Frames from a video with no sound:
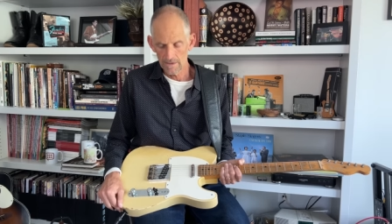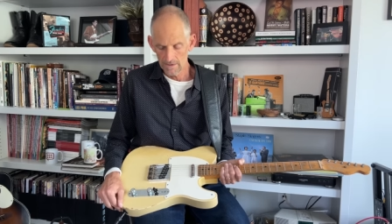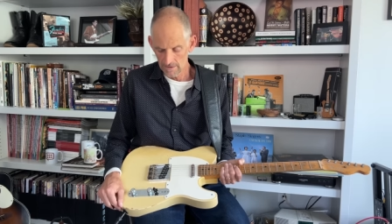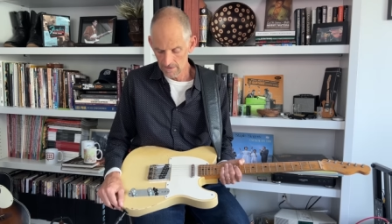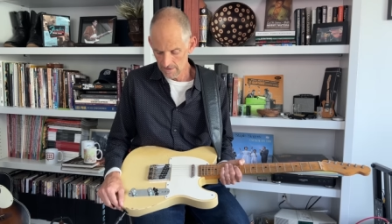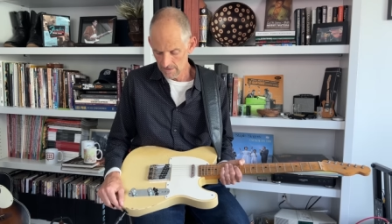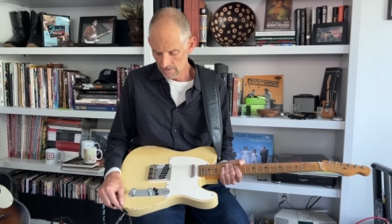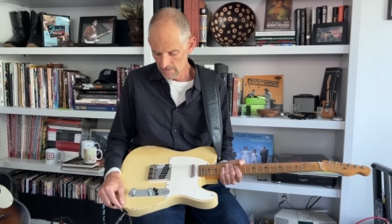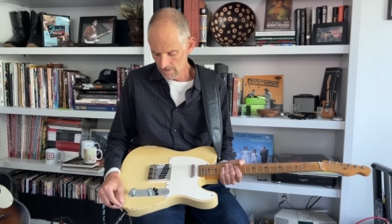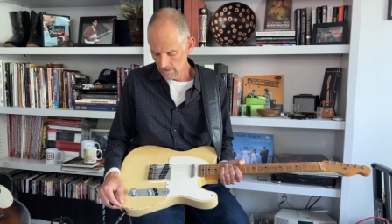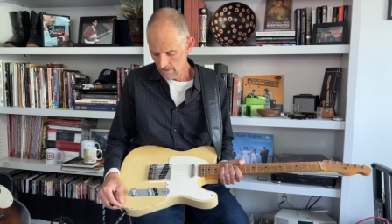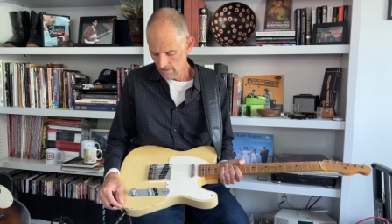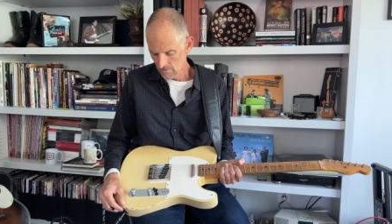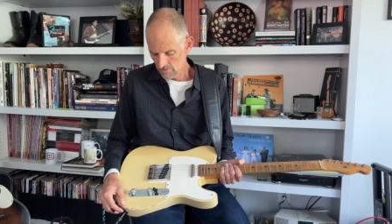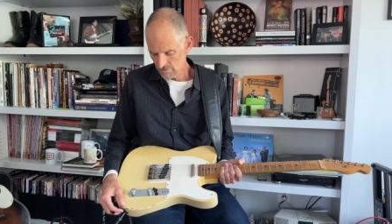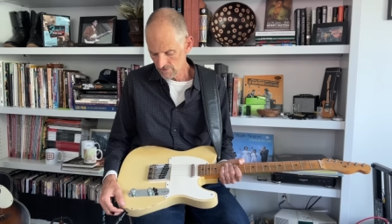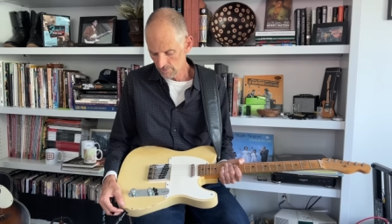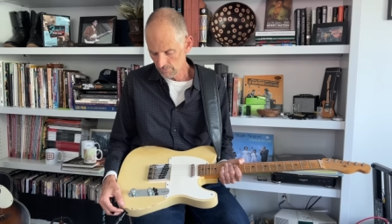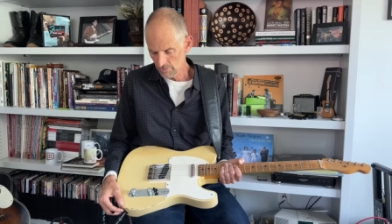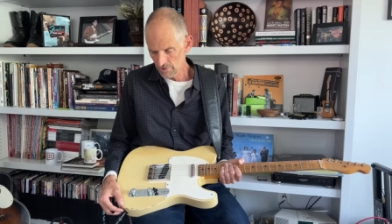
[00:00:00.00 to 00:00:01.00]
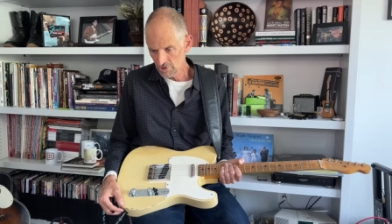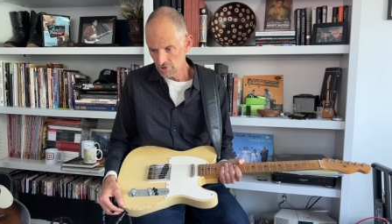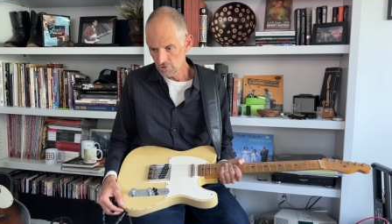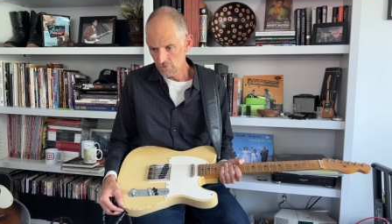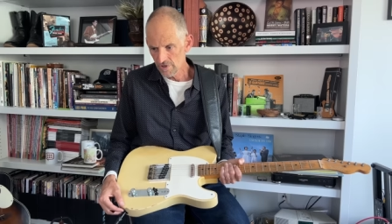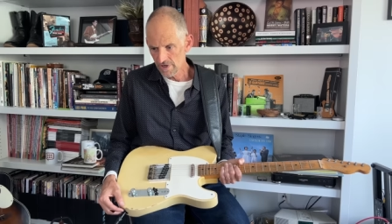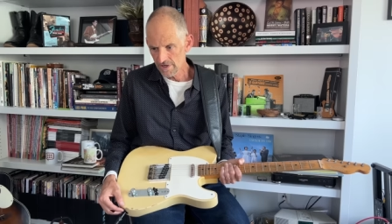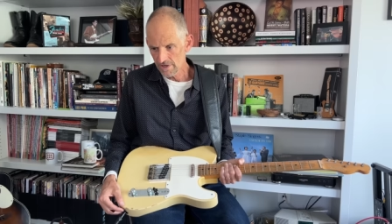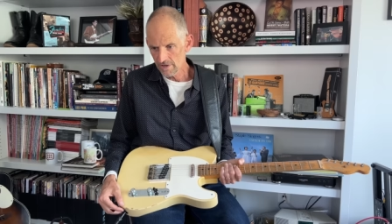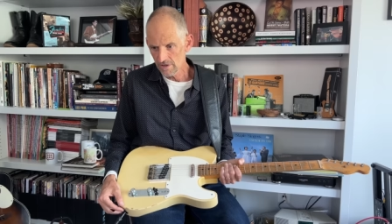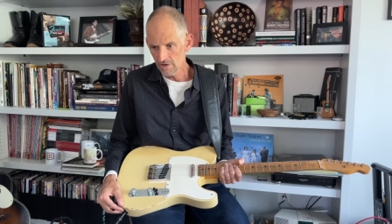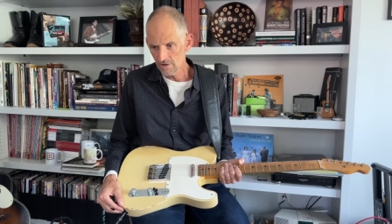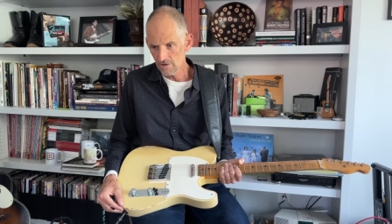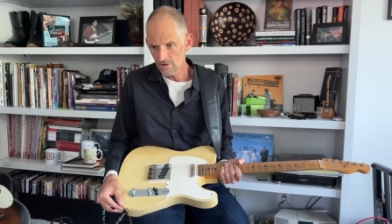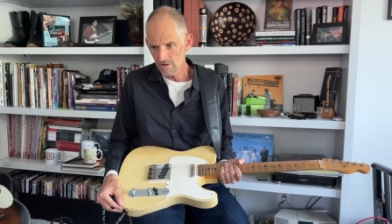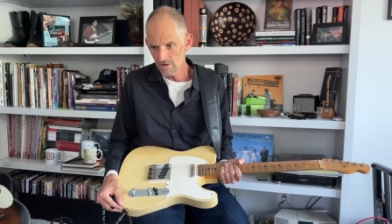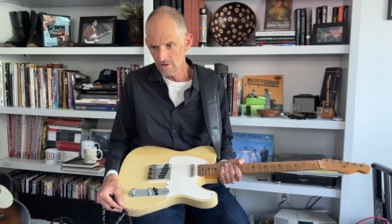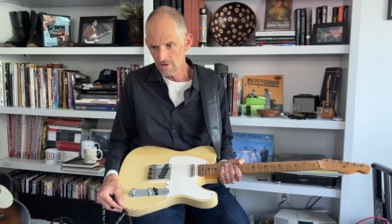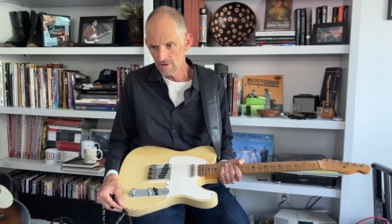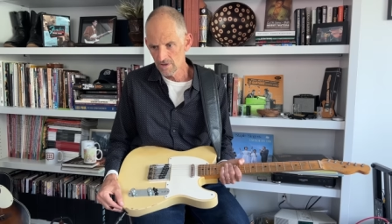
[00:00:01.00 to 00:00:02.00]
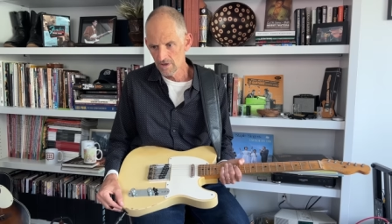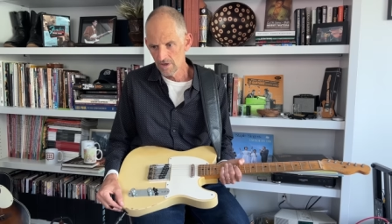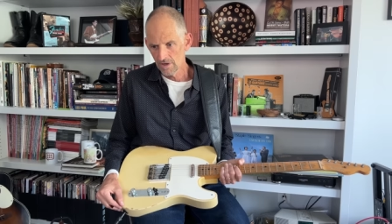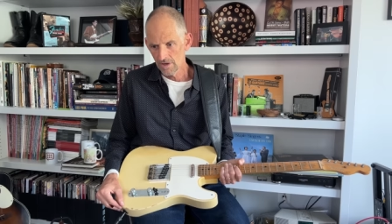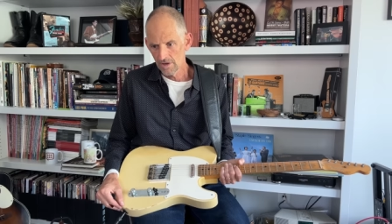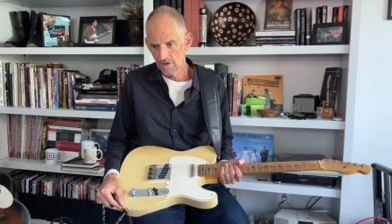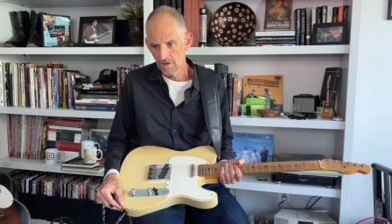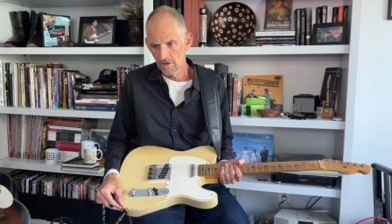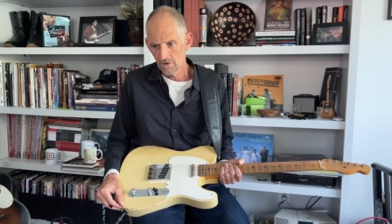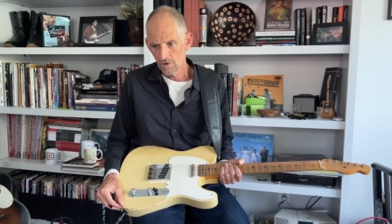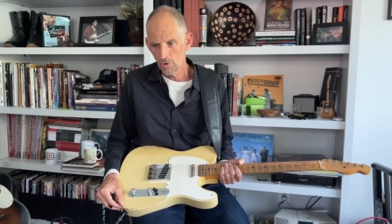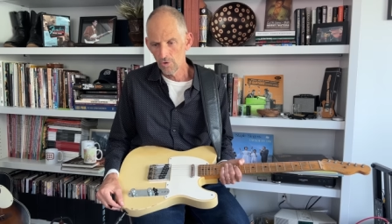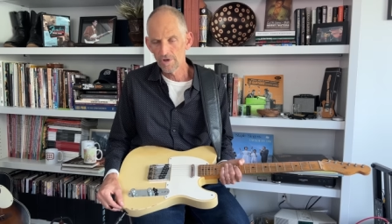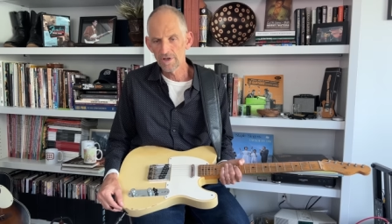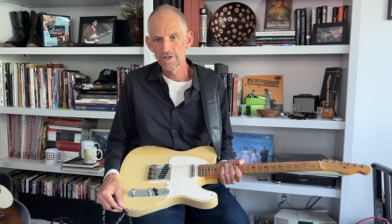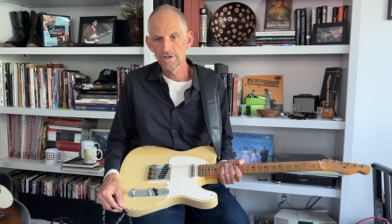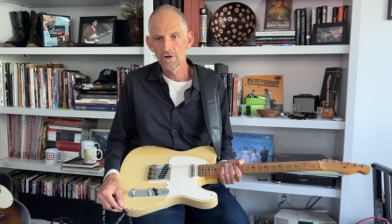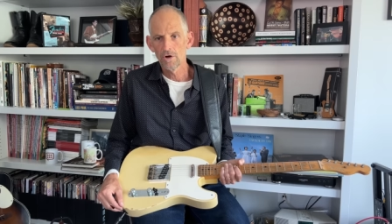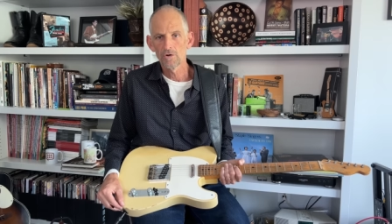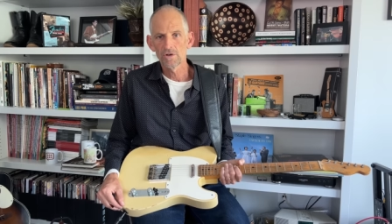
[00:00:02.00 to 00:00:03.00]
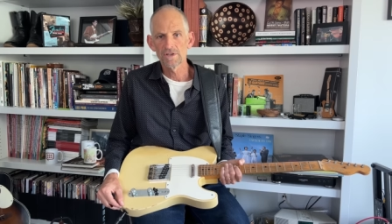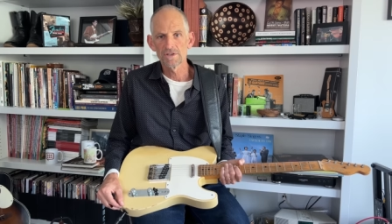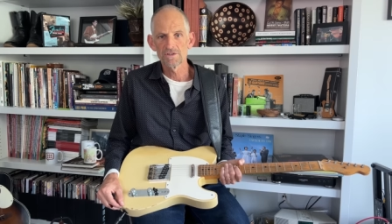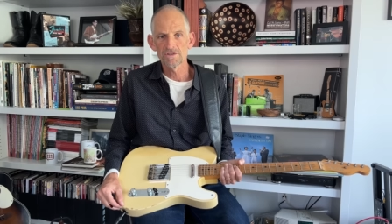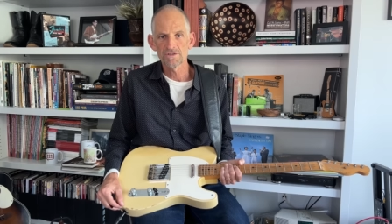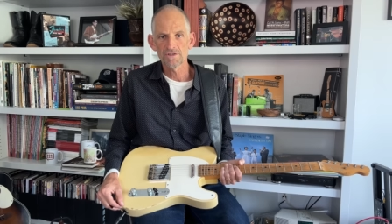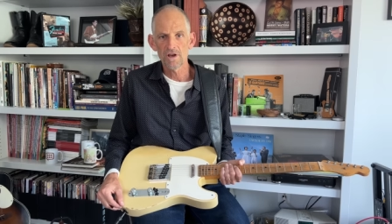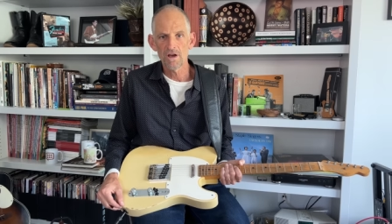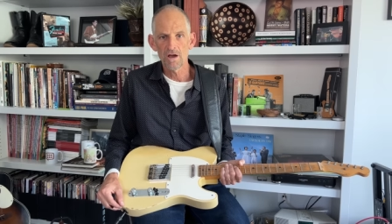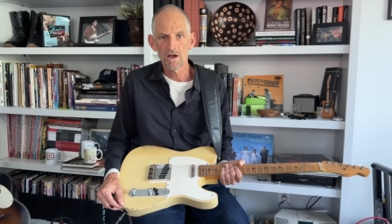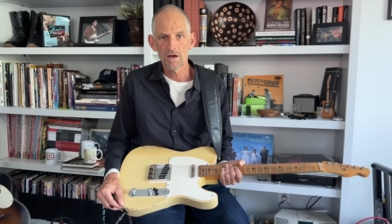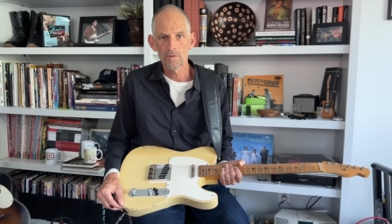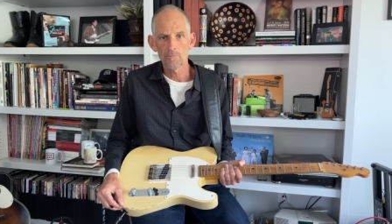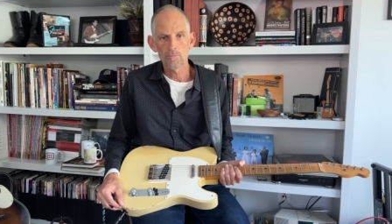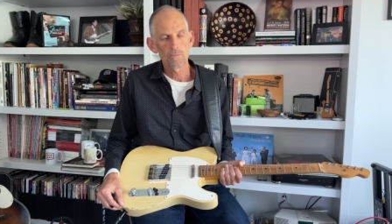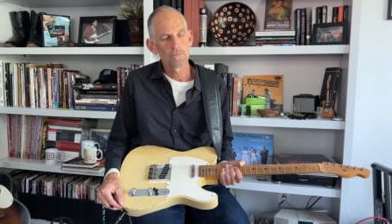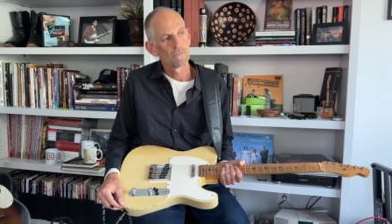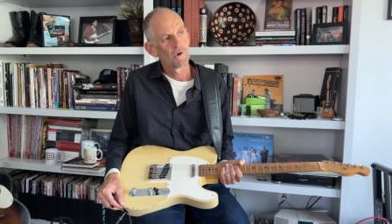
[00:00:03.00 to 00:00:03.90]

And so when you hear Okie Dokie Stomp,